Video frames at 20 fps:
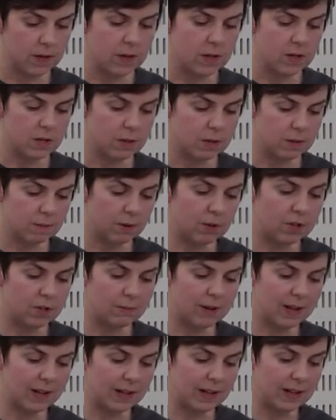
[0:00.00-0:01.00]
So the bottom
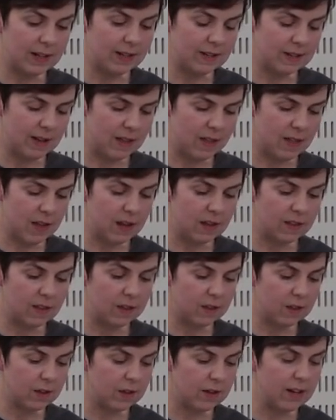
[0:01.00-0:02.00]
line is, I think
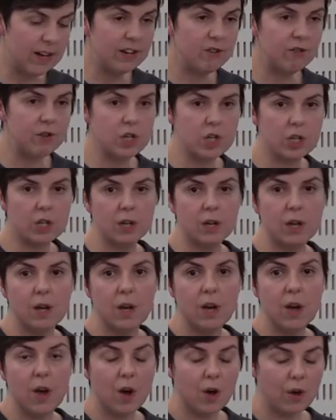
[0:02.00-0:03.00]
that the literature
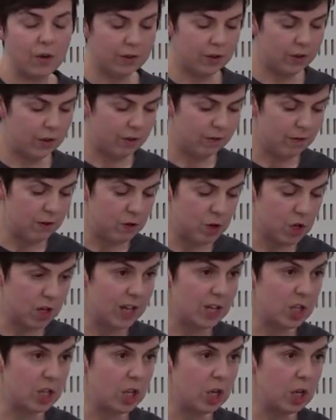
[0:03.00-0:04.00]
on the future
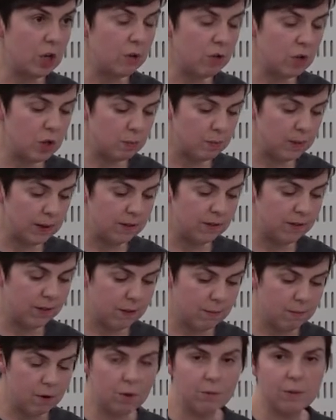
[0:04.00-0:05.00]
is huge, but for
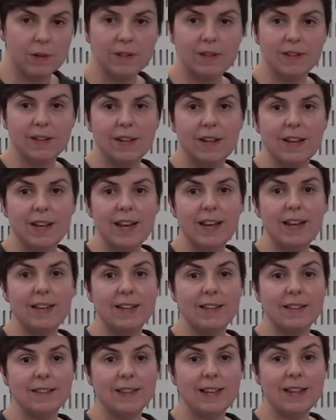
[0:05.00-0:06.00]
the moment, it
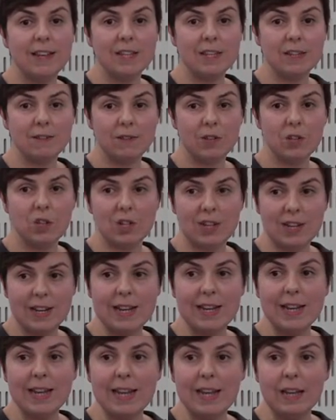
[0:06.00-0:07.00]
is
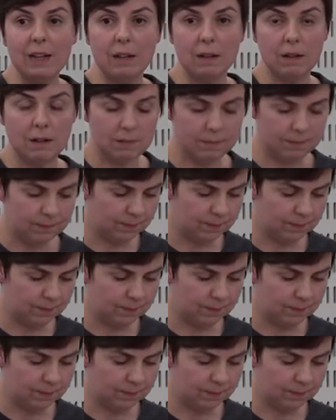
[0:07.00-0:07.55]
insufficiently legal.